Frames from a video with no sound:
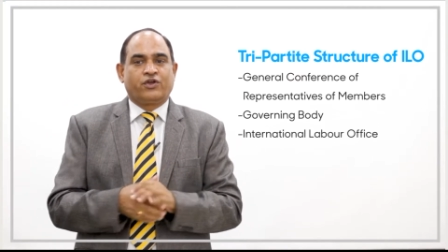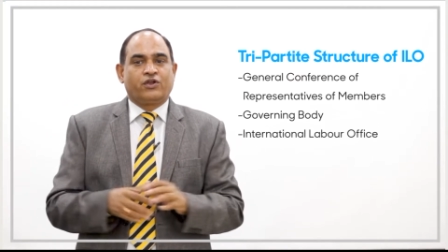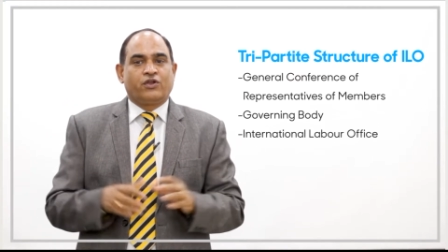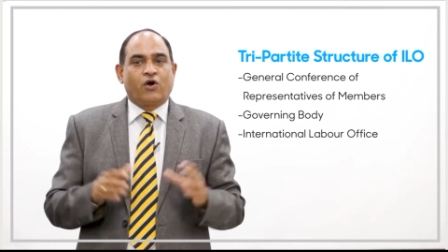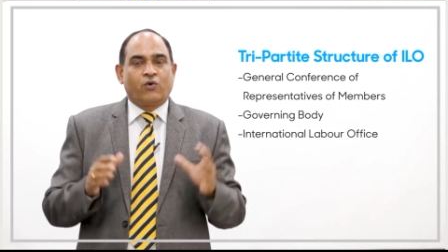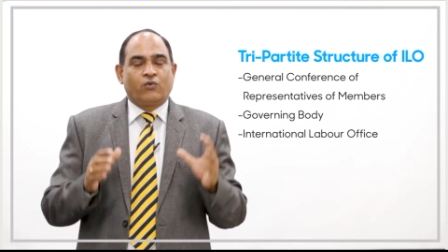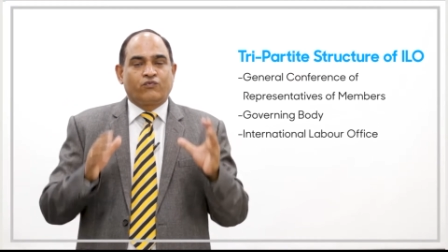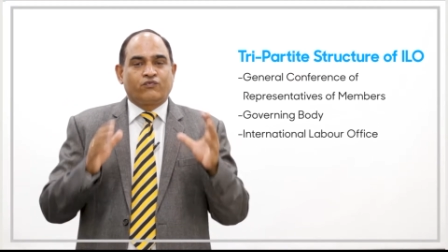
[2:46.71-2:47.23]

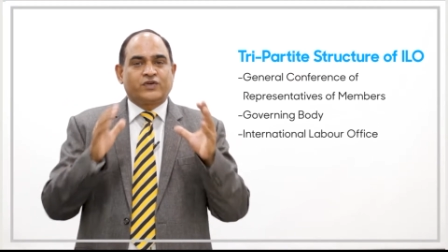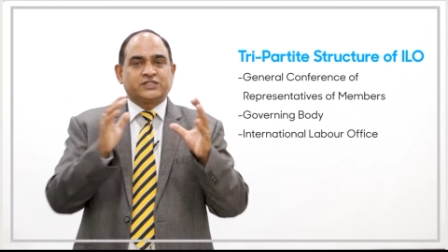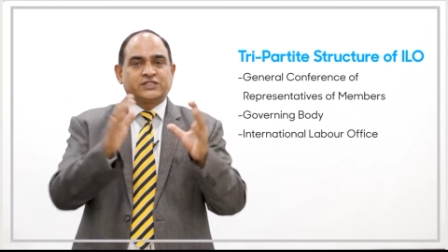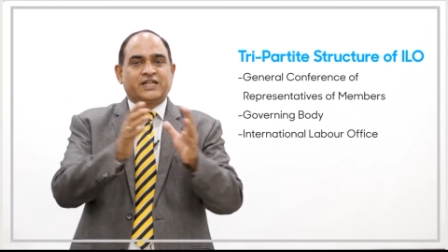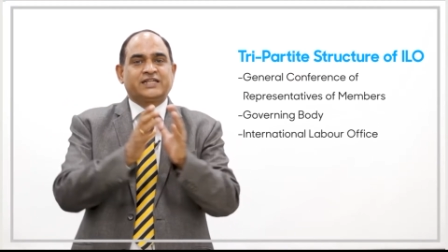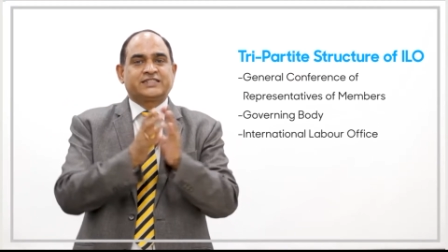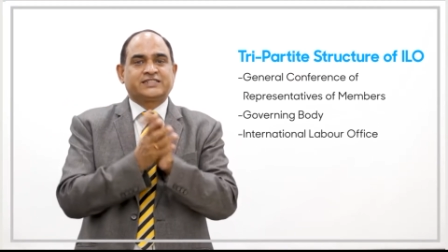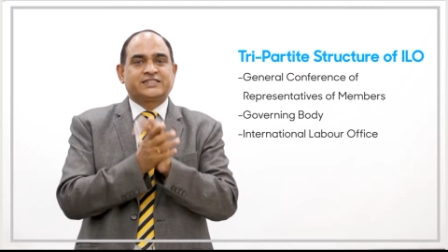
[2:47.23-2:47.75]
Now, first
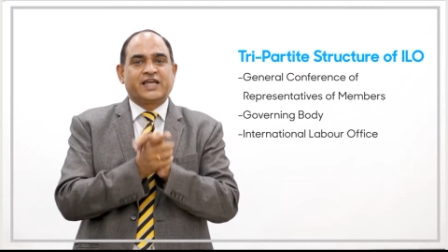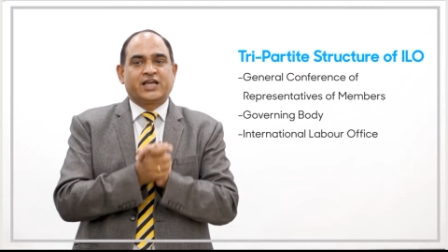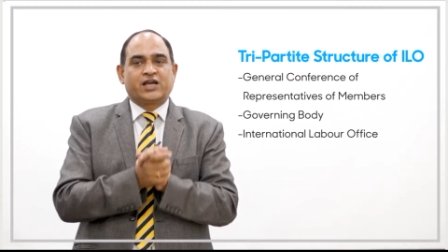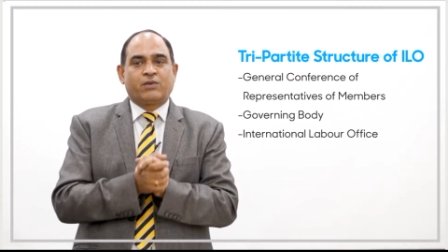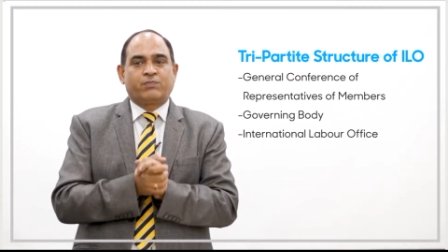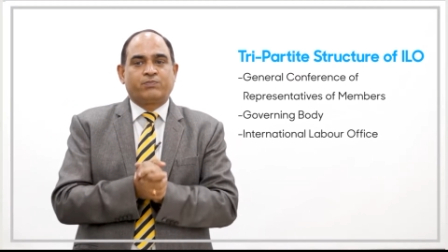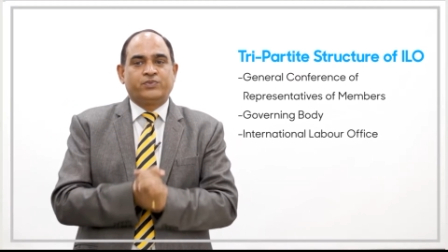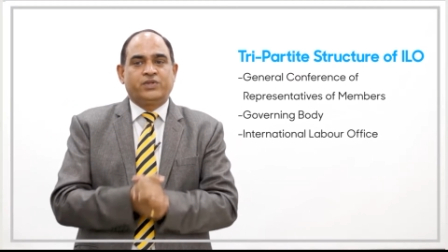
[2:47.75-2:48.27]
let us take
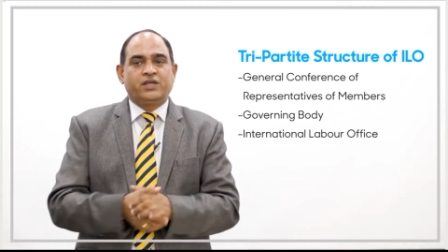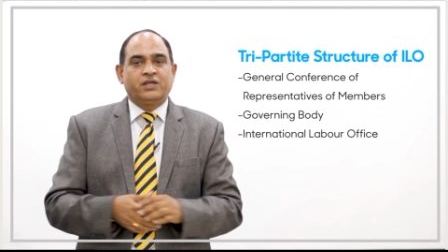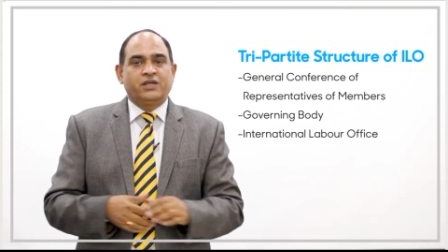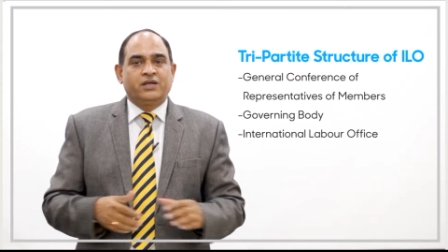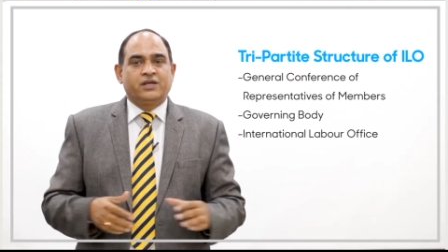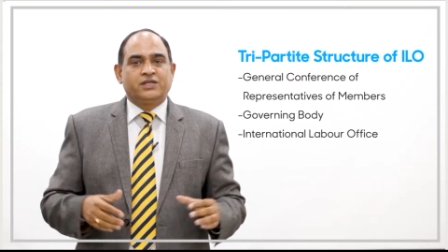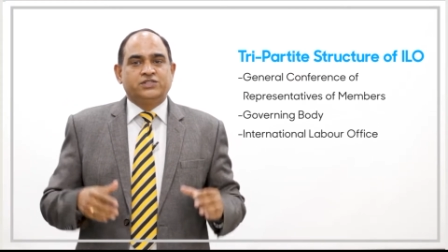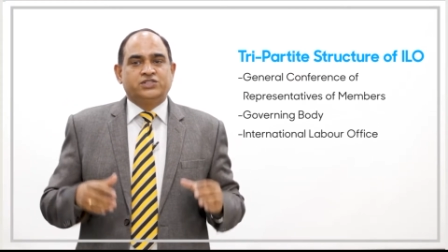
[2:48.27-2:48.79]
up the
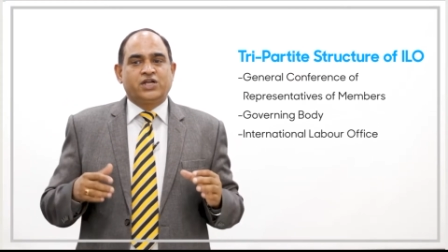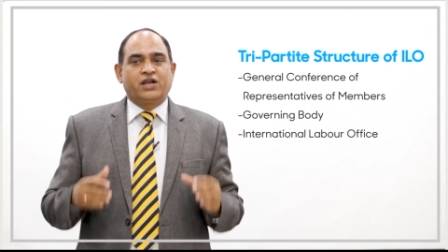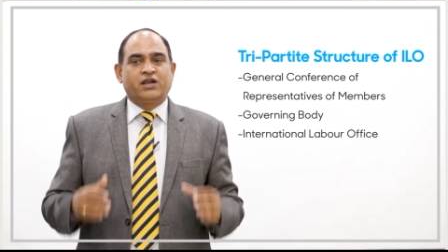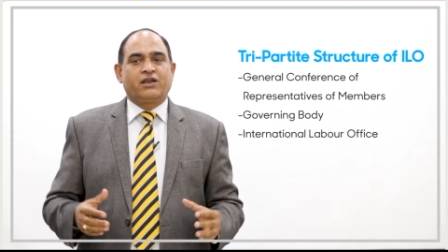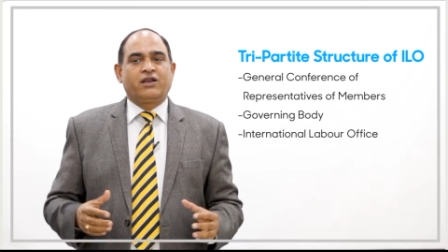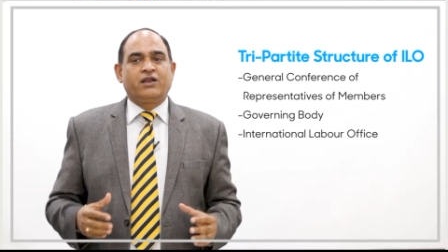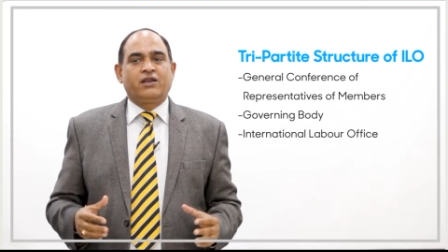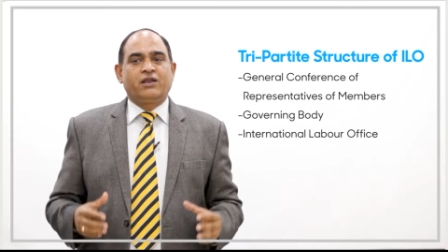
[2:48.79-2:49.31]

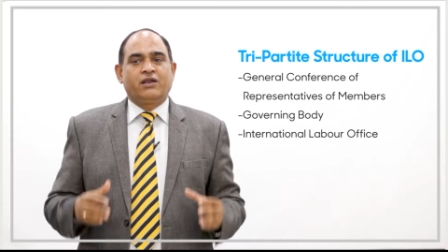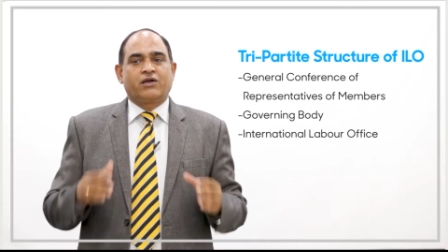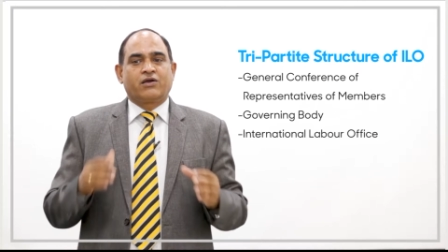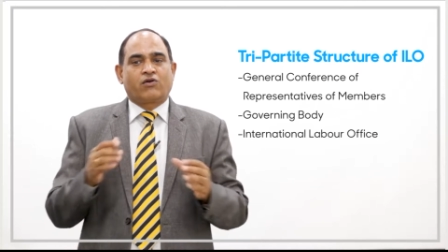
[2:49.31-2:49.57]
general